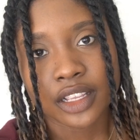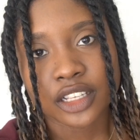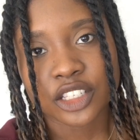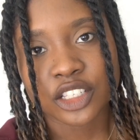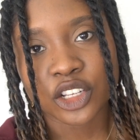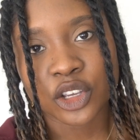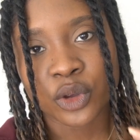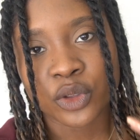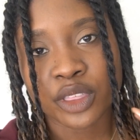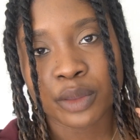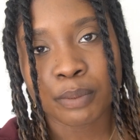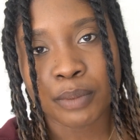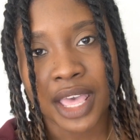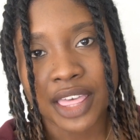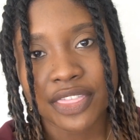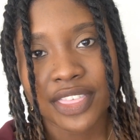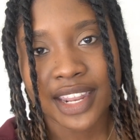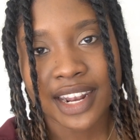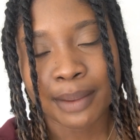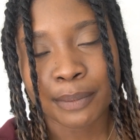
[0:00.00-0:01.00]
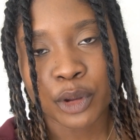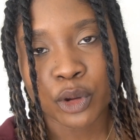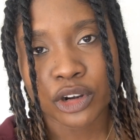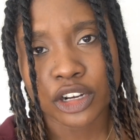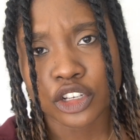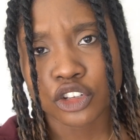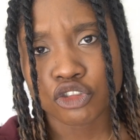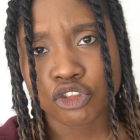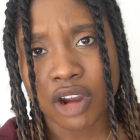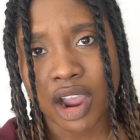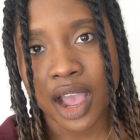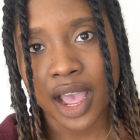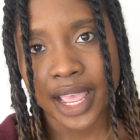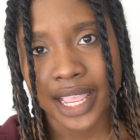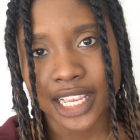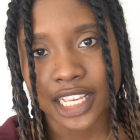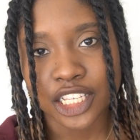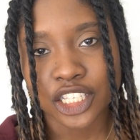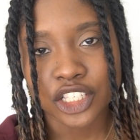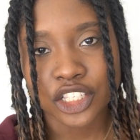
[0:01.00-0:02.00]
So the method I'm going to try
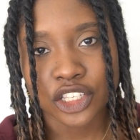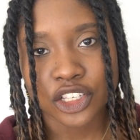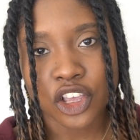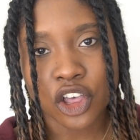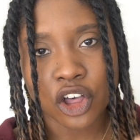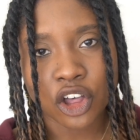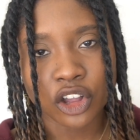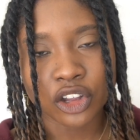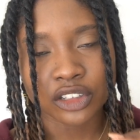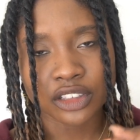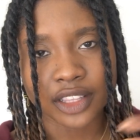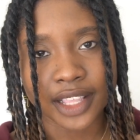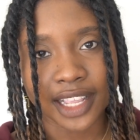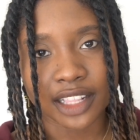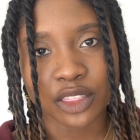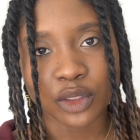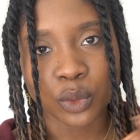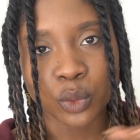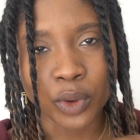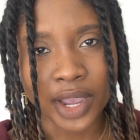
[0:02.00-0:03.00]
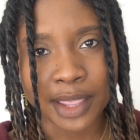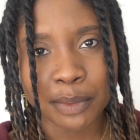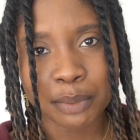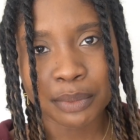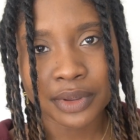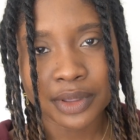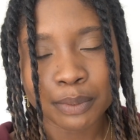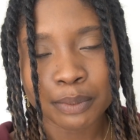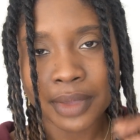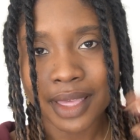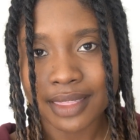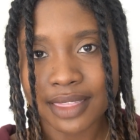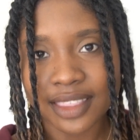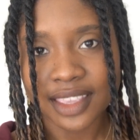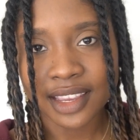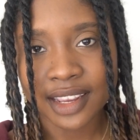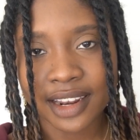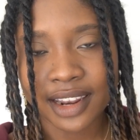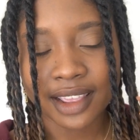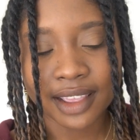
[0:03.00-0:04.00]
is called like the wipe
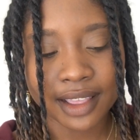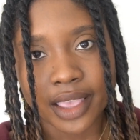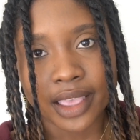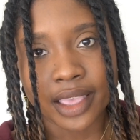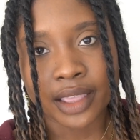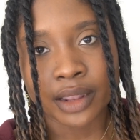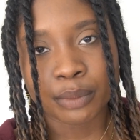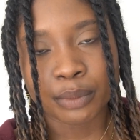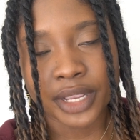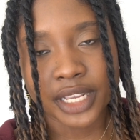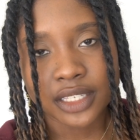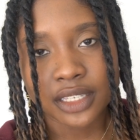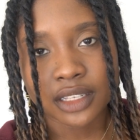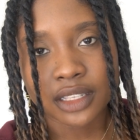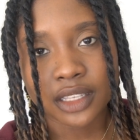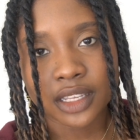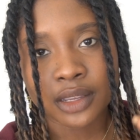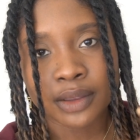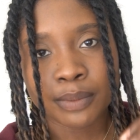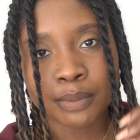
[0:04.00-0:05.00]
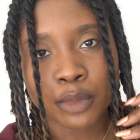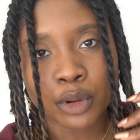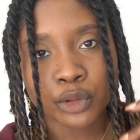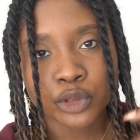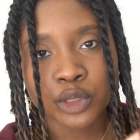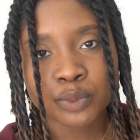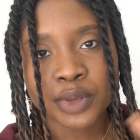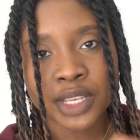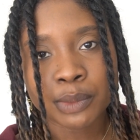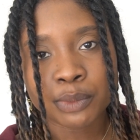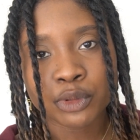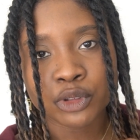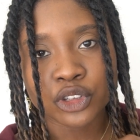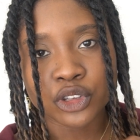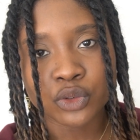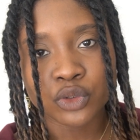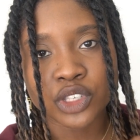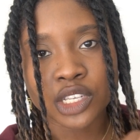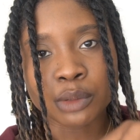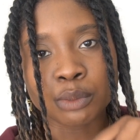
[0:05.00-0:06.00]
method. And basically most people
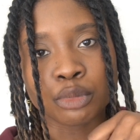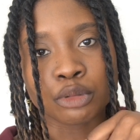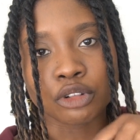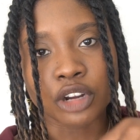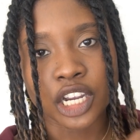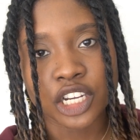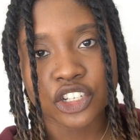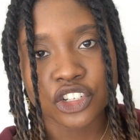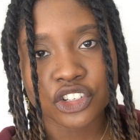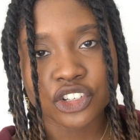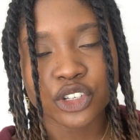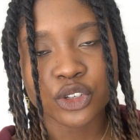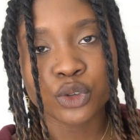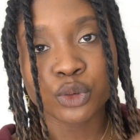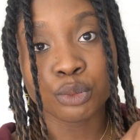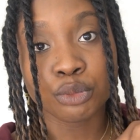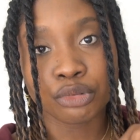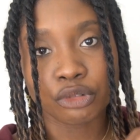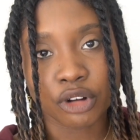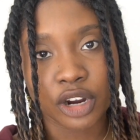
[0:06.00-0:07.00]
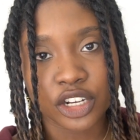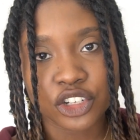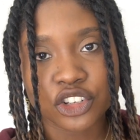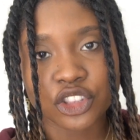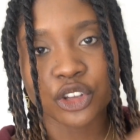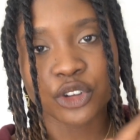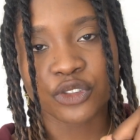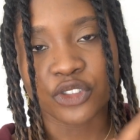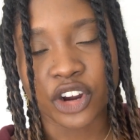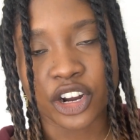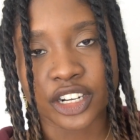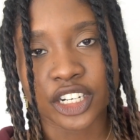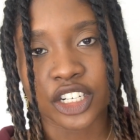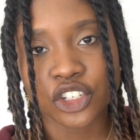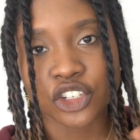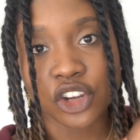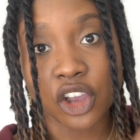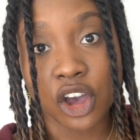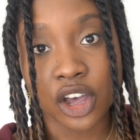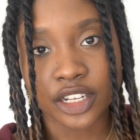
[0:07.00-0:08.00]
use a brush to brush their
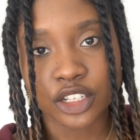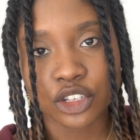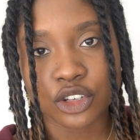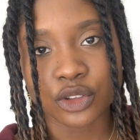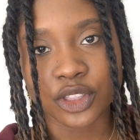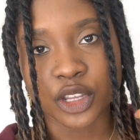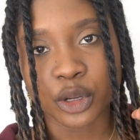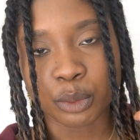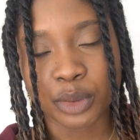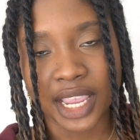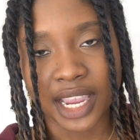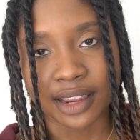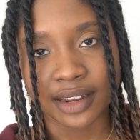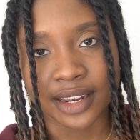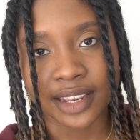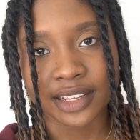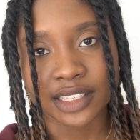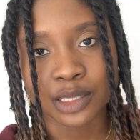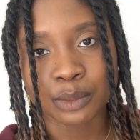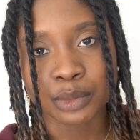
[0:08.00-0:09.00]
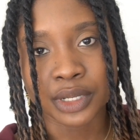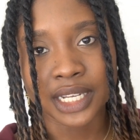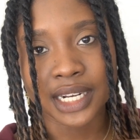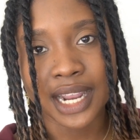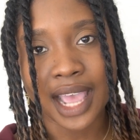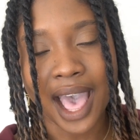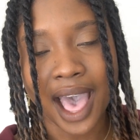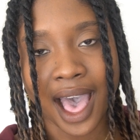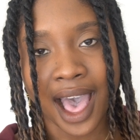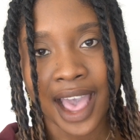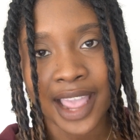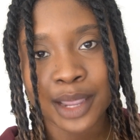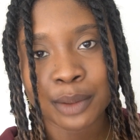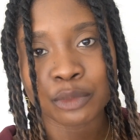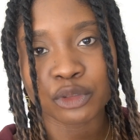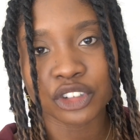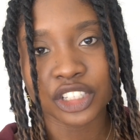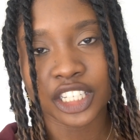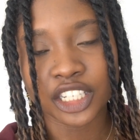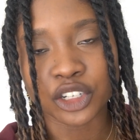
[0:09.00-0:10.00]
varnish onto their paintings, but I
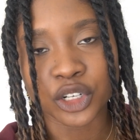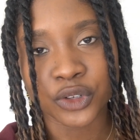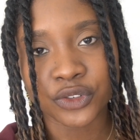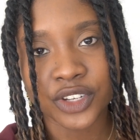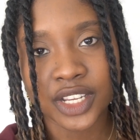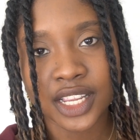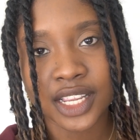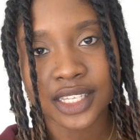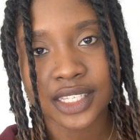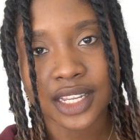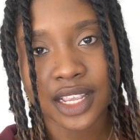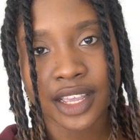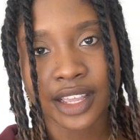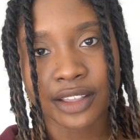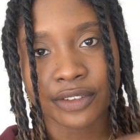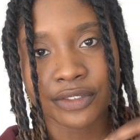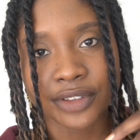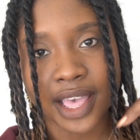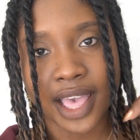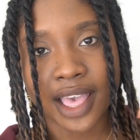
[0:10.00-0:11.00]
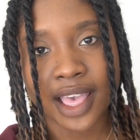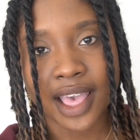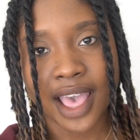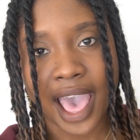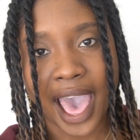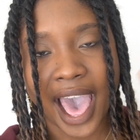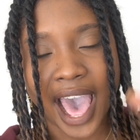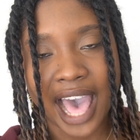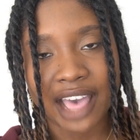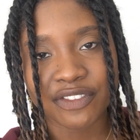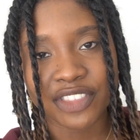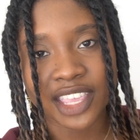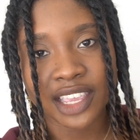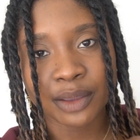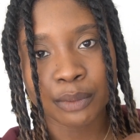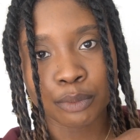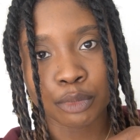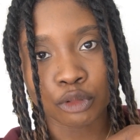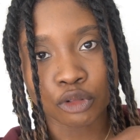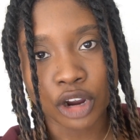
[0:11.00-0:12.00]
am really nervous of
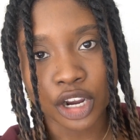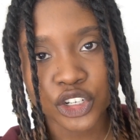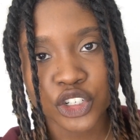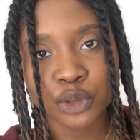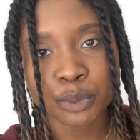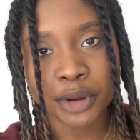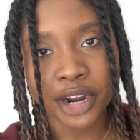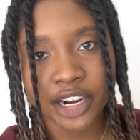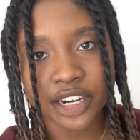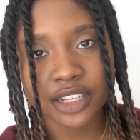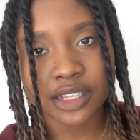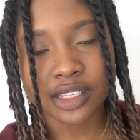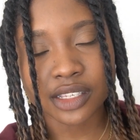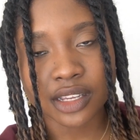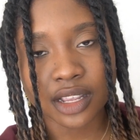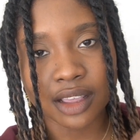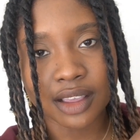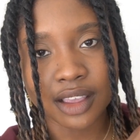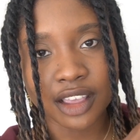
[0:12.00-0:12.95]
having brush marks